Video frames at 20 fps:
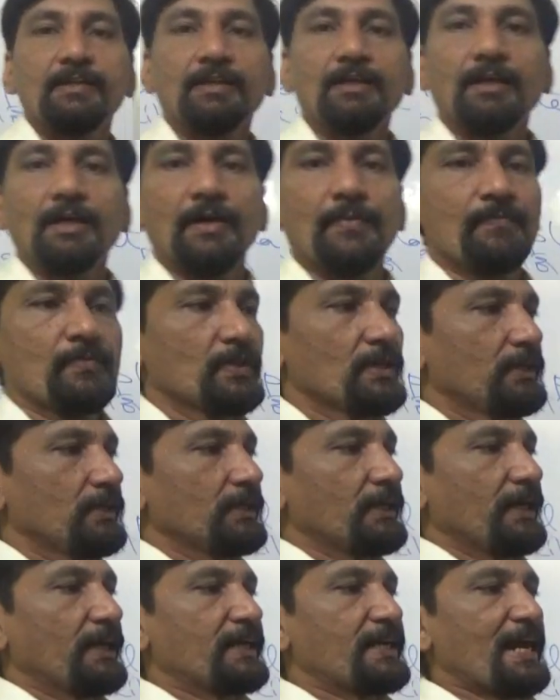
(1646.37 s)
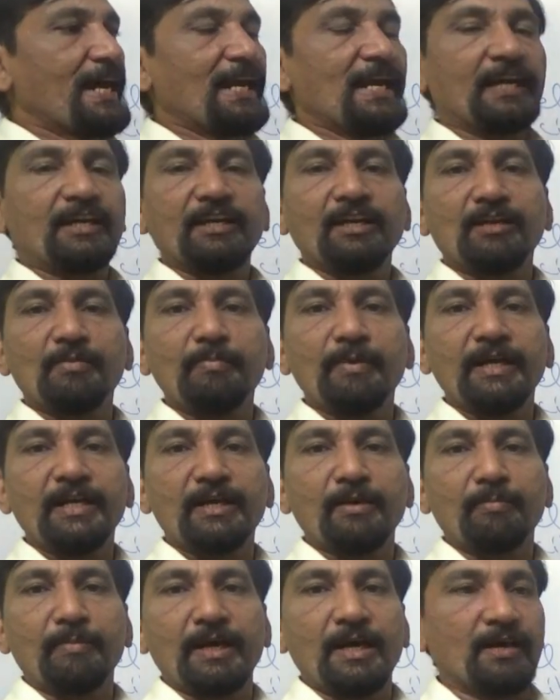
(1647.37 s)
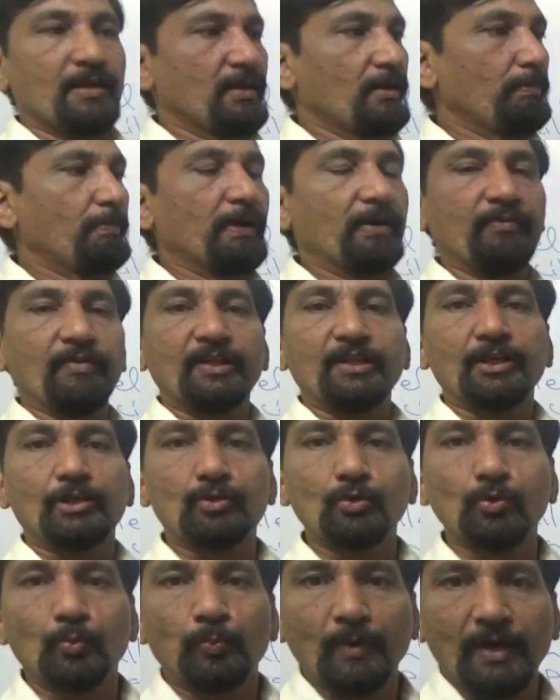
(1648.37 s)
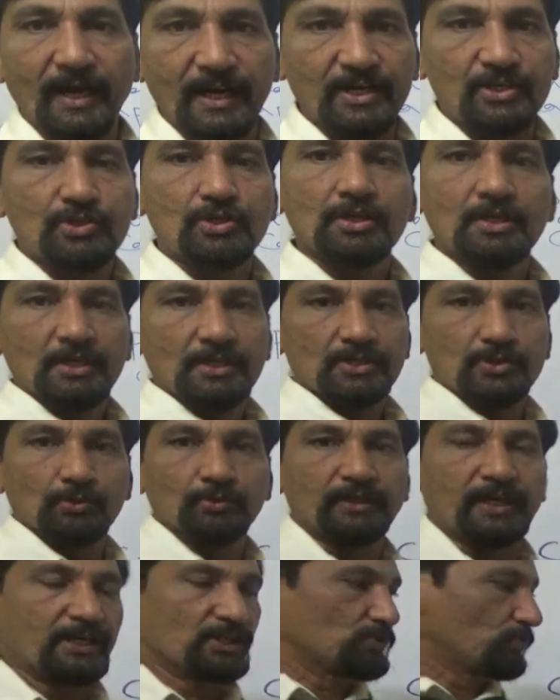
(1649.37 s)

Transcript: a dielectric medium now between the two plates. So that is